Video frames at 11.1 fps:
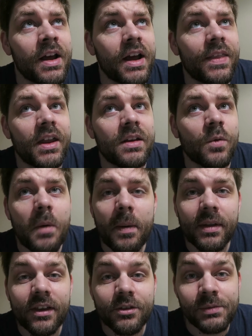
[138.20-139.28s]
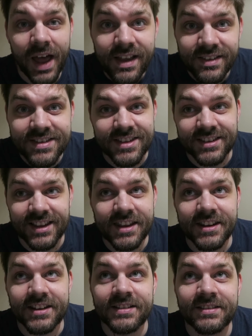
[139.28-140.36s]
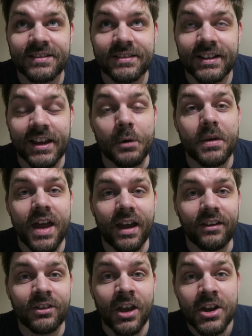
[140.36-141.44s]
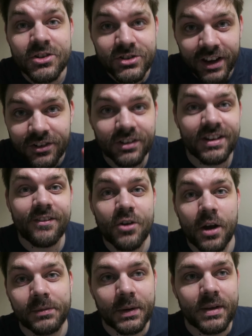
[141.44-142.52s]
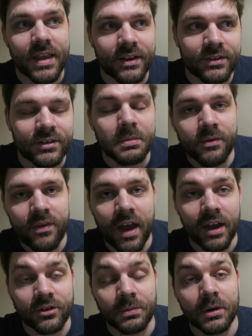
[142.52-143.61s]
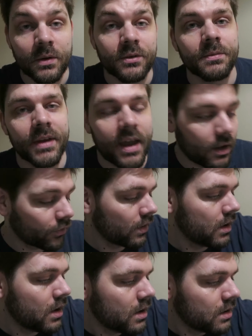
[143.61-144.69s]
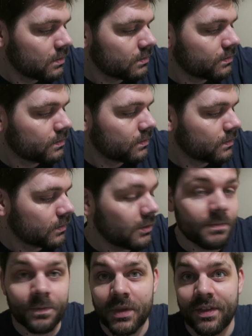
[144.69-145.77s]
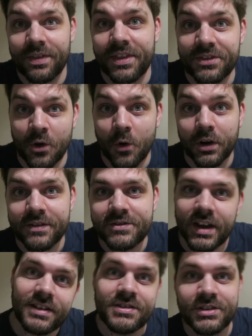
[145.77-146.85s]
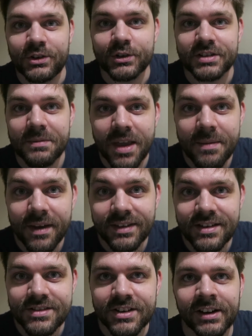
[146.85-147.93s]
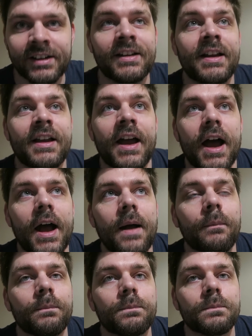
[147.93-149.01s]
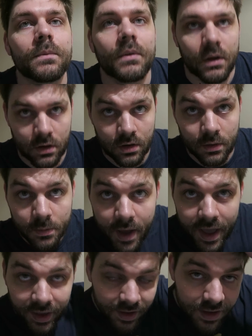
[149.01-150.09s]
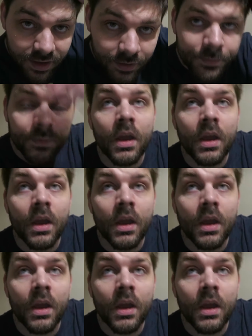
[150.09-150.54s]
And then we might be able to get some light into this landing. It'll be nice. Jen doesn't even know I'm doing this. To be fair, I should be doing something else. Oh, talking of Jen, she just sent me a message. Oh, my hair.